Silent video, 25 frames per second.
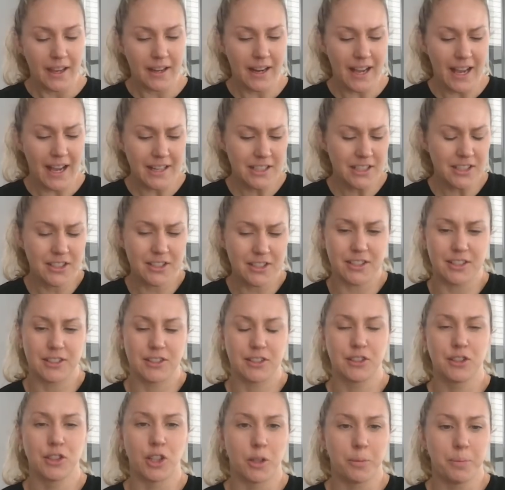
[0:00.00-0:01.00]
I had to just
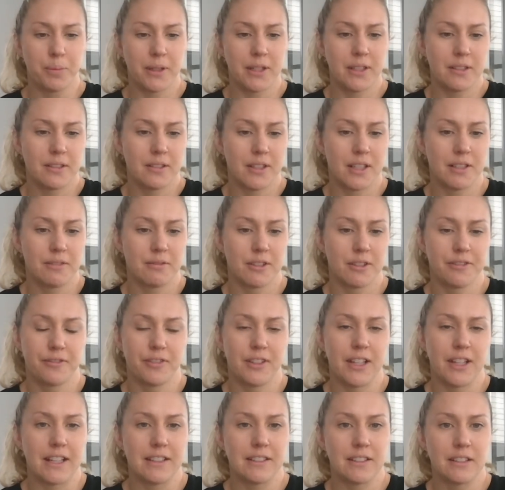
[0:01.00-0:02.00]
stop and
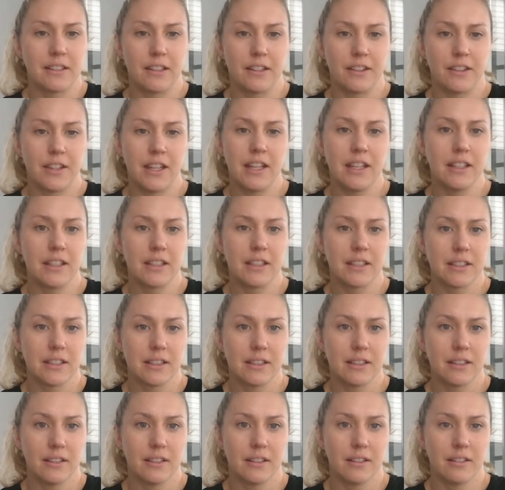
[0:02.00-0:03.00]
reflect and think,
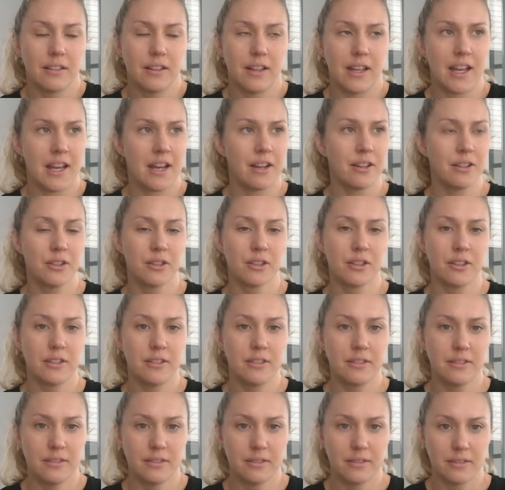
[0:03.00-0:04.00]
how
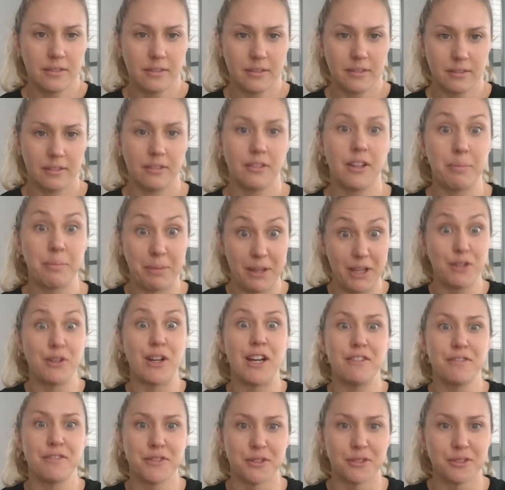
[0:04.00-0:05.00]
good, be
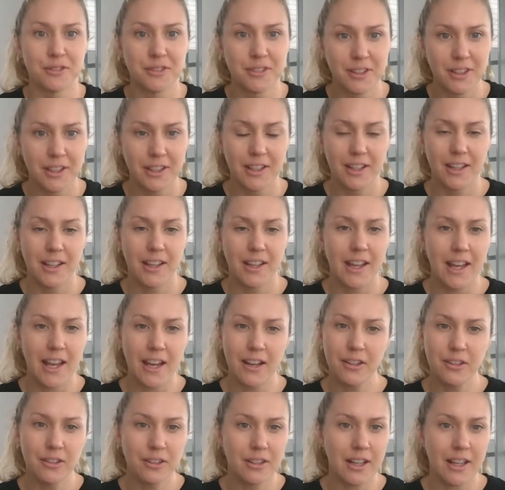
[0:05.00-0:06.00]
grateful
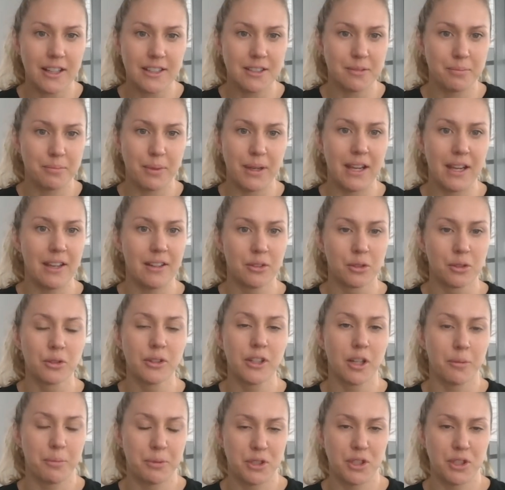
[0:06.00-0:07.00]
how good has it been, all
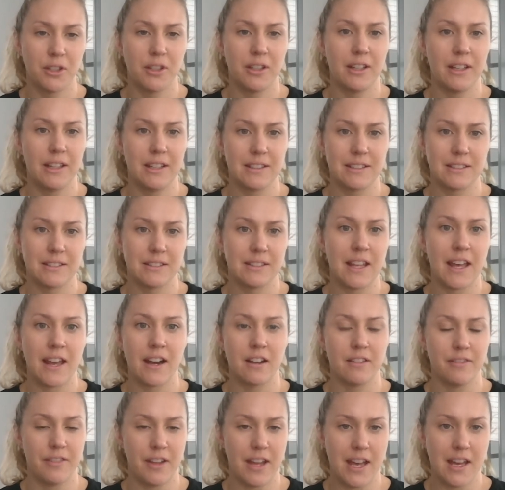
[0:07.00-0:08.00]
the opportunities that
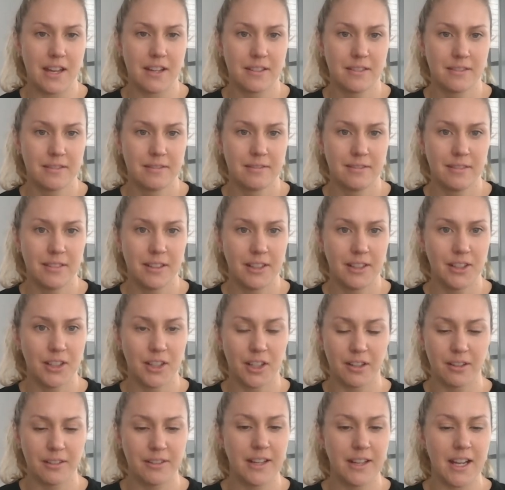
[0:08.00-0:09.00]
I've had? You
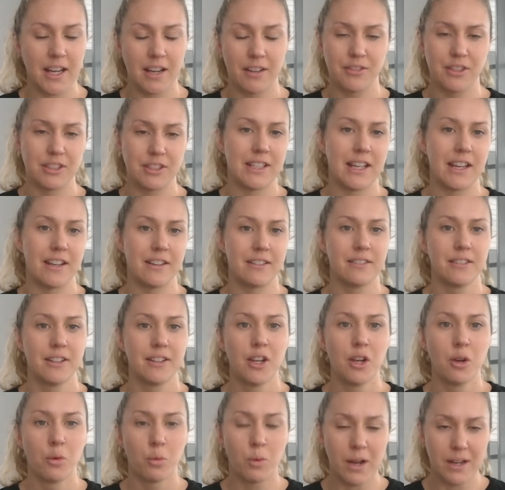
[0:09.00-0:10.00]
know, and now I've just had
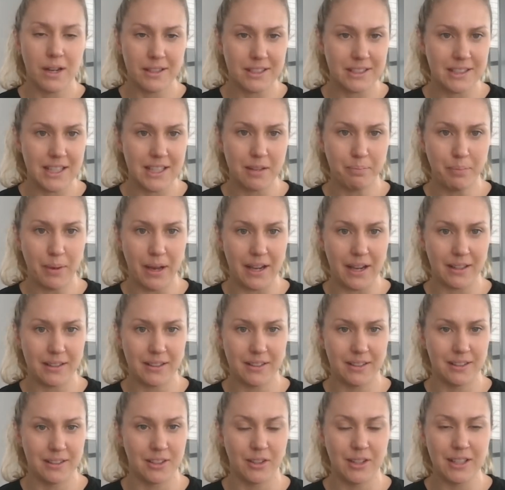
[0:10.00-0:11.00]
one
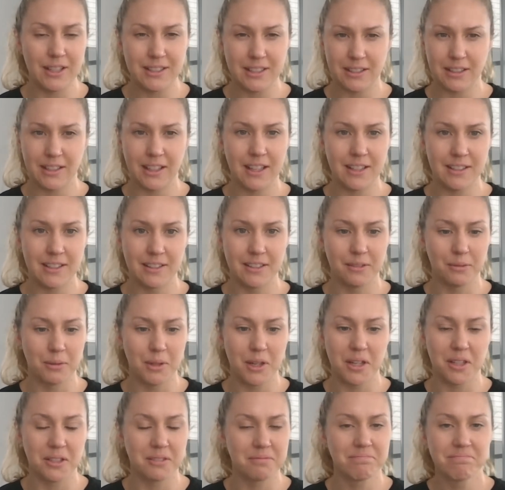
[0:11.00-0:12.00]
setback. You know, is it the end of the
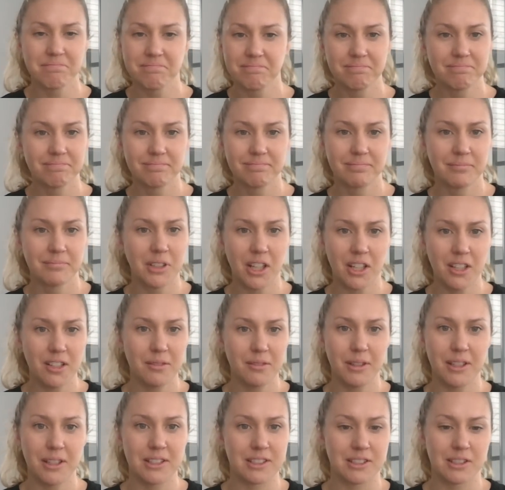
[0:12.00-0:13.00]
world?
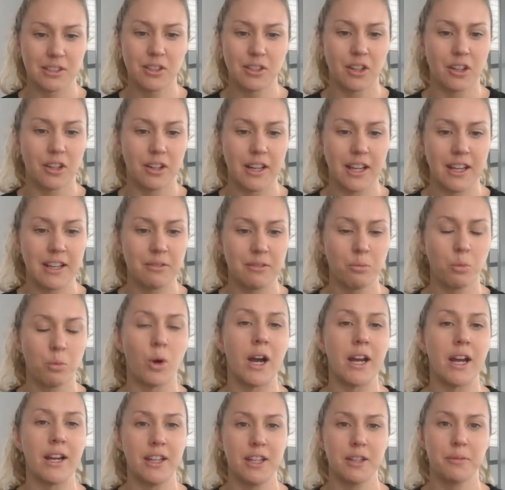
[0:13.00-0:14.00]
No, it's not. And
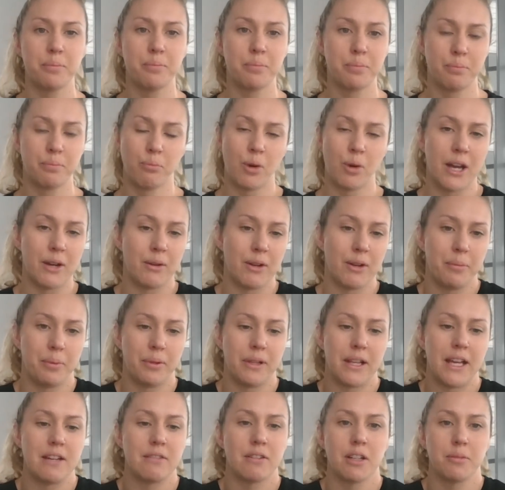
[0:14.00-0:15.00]
why do I
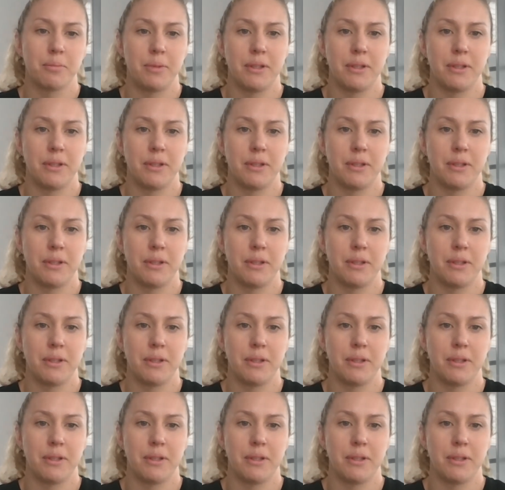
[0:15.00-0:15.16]
play rugby